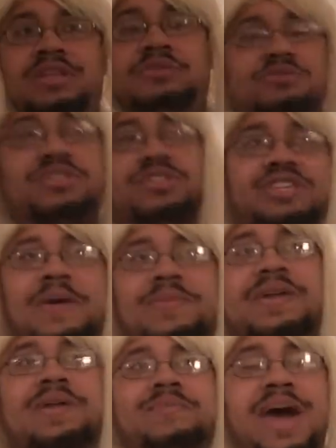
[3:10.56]
there was just
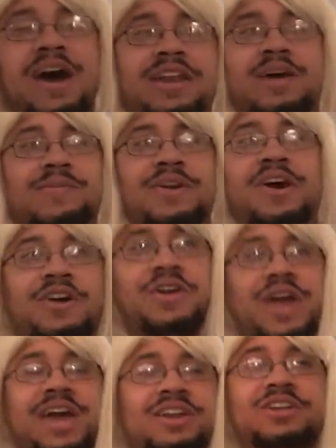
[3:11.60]
something about it. I mean, all
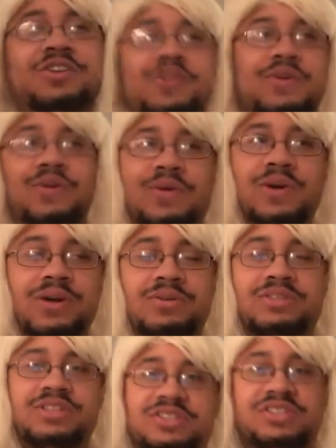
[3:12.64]
you had to do
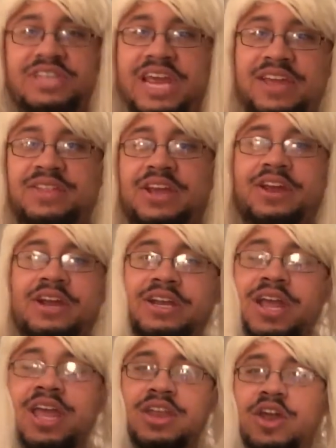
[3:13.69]
was just stand there
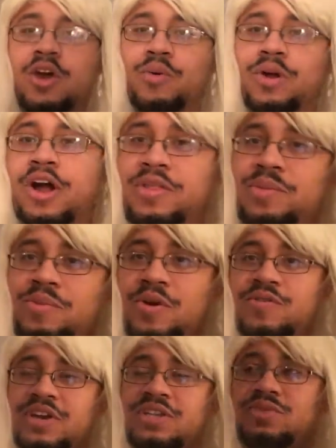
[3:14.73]
and know where all the
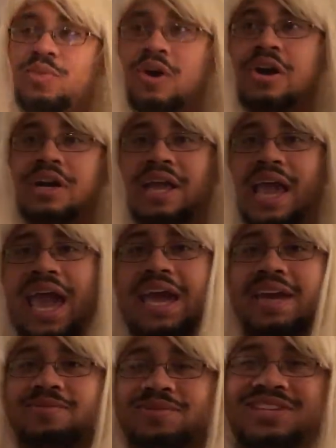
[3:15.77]
movies were and
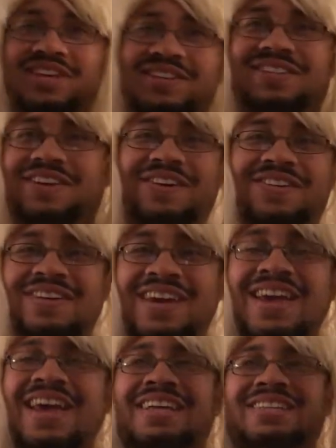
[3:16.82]
games. So
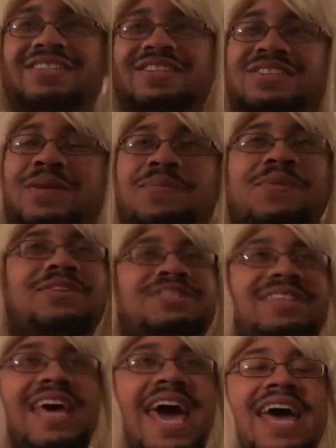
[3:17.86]
this is as simple
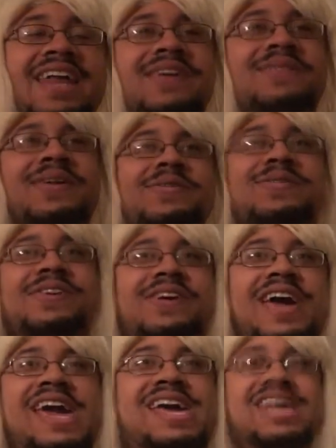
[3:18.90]
as that. I mean,
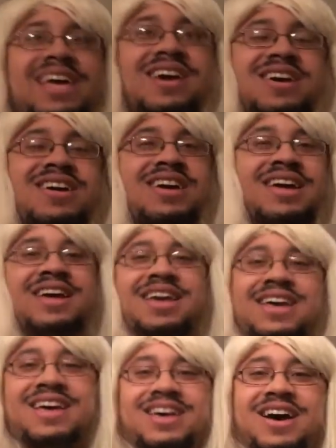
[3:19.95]
really,
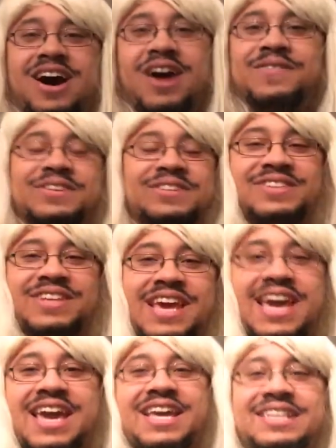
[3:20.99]

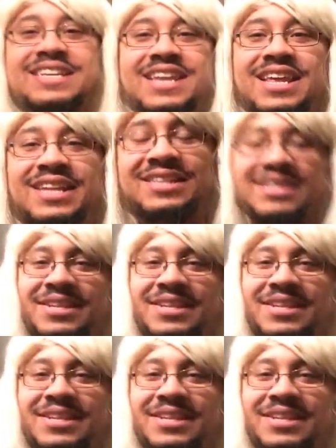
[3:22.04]
obviously, it, it,